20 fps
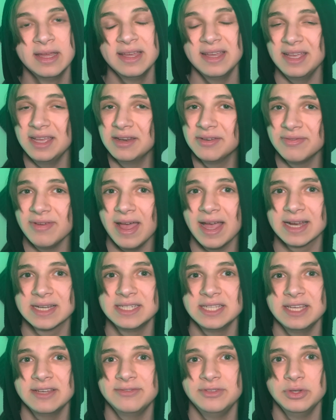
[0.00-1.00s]
In
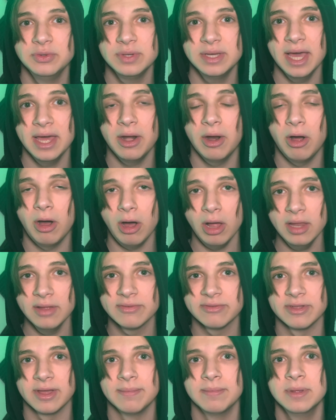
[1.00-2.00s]
fact, if you get all
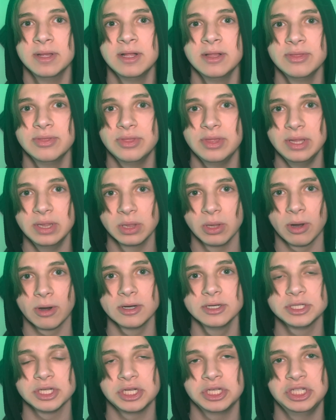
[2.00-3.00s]
of them, the
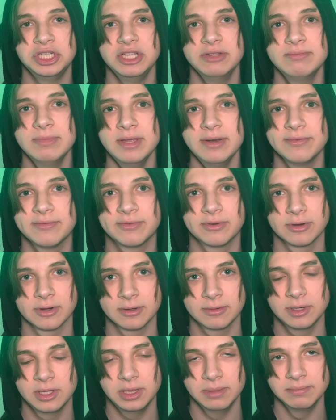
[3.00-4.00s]
large achievement for
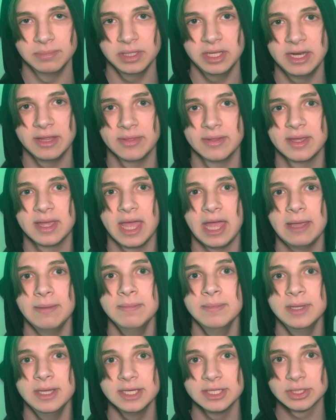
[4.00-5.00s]
completing the
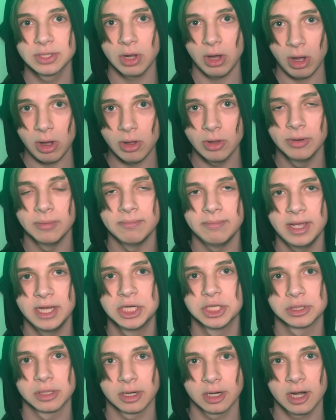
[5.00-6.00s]
game is called
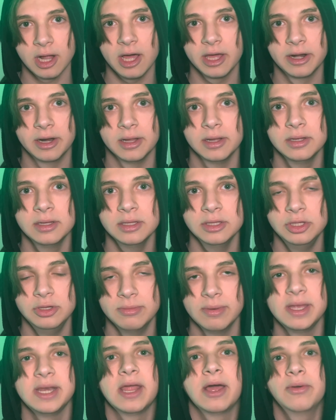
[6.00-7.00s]
Major Arcana.
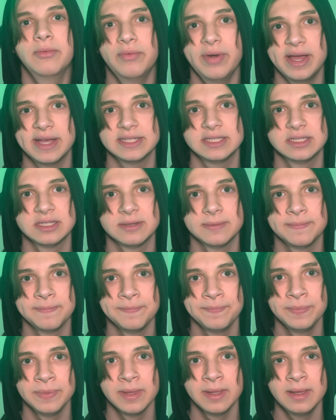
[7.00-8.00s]
You may now rest.
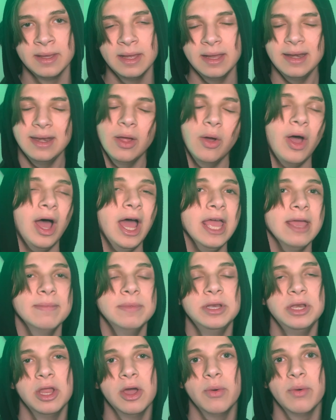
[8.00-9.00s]
Now, I am
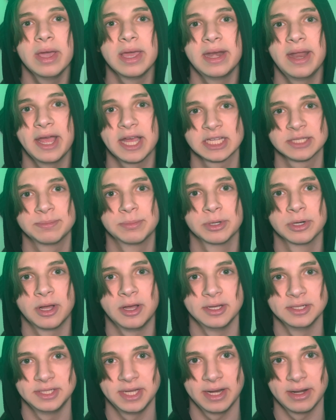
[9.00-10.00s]
in no way an expert
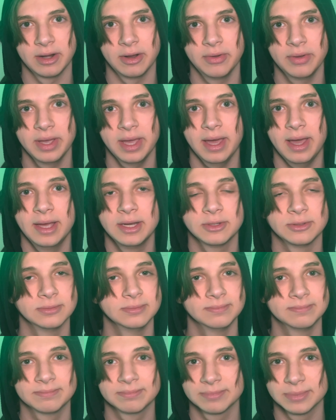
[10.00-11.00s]
on tarot. I don't
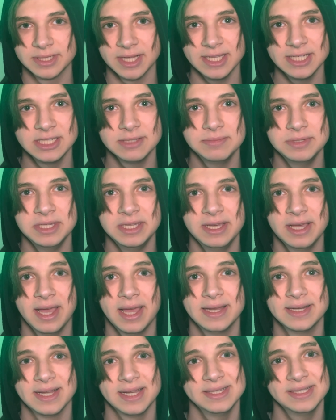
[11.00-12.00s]
pretend to be,
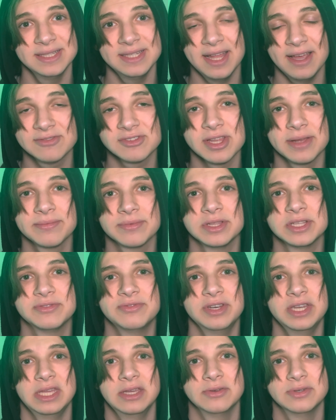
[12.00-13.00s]
and I didn't have time for this
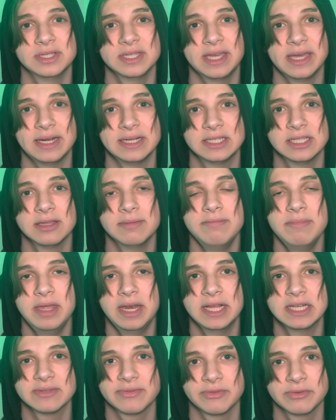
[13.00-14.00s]
video to get into the
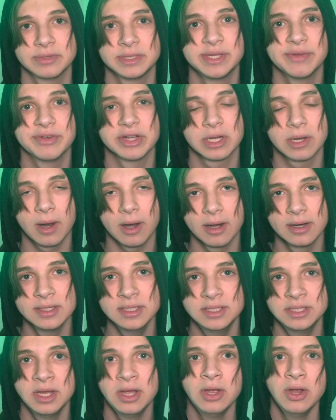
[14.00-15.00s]
meanings of the specific
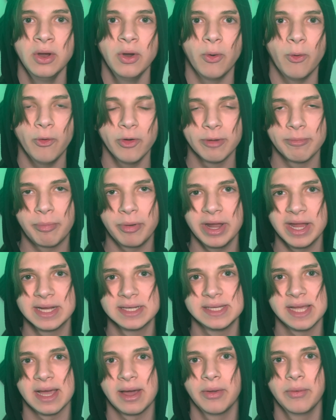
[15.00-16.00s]
cards or to
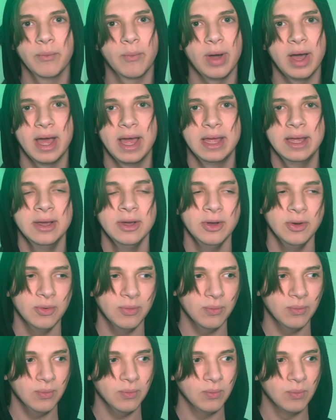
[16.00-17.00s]
break down why
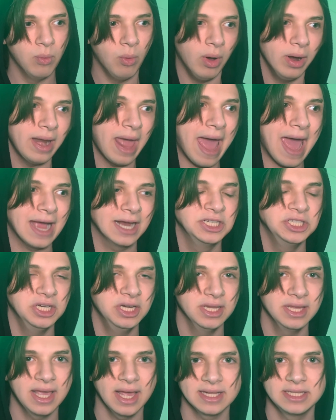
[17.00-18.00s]
one
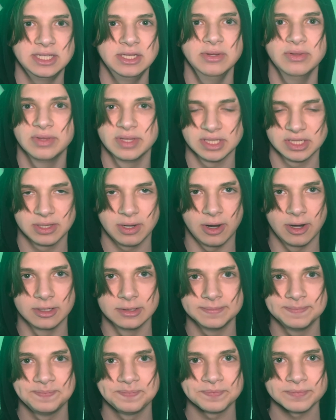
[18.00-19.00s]
action gets you this card.
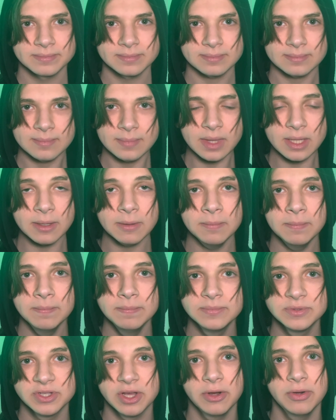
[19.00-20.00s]

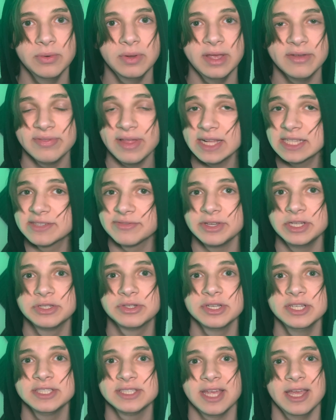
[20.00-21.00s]
So if that's of
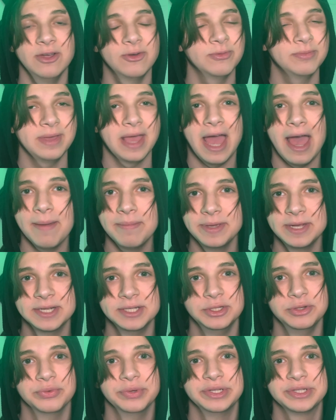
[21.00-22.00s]
interest, I would be happy to
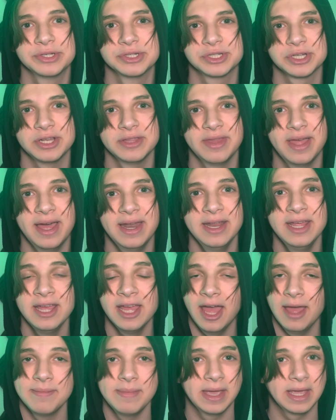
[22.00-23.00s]
do research on that
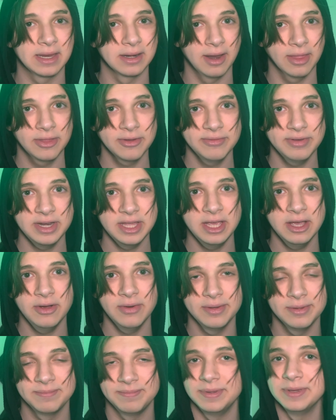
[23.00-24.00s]
and make another
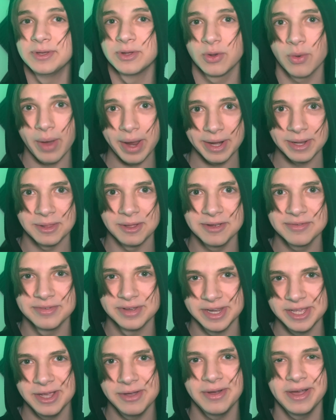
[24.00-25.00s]
video. It'd be quite a long
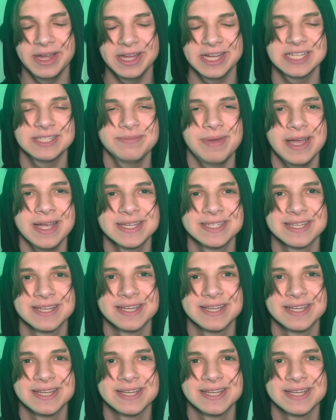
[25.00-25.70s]
video, I expect.